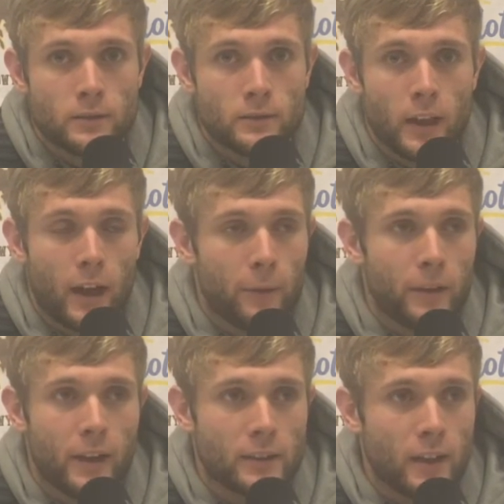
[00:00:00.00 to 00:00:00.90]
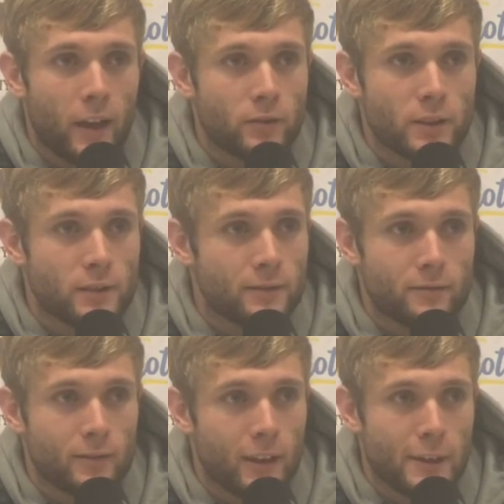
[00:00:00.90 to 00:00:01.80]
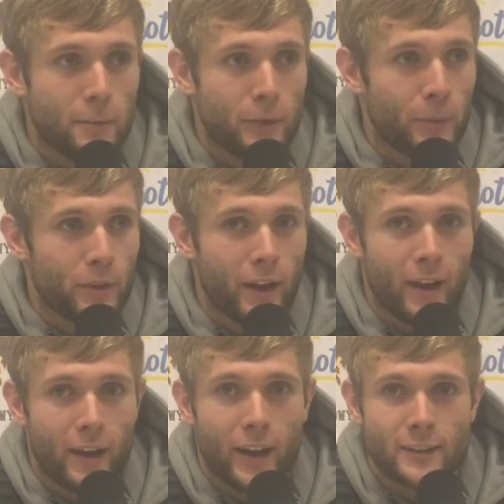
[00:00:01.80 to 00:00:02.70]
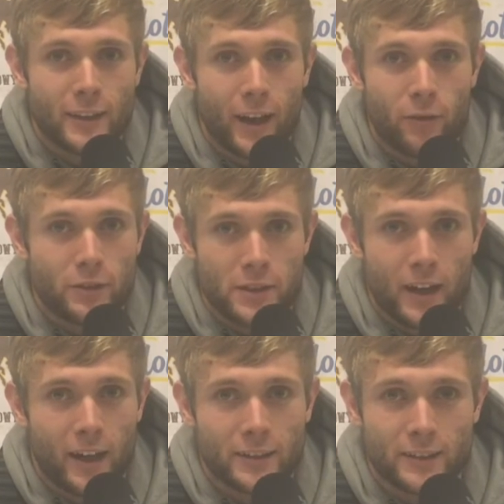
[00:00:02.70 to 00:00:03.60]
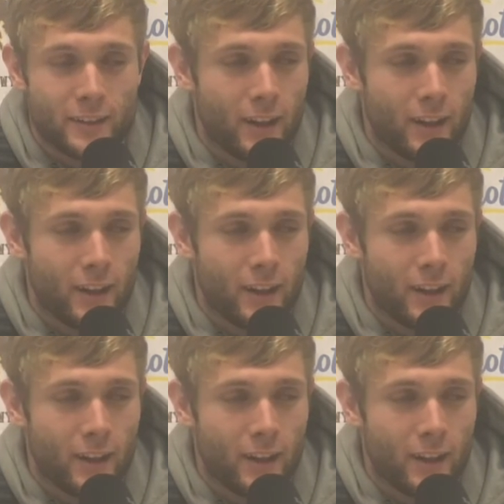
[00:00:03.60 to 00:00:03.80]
Yeah, I mean, that's kind of just a typical play, I guess, now for Josh.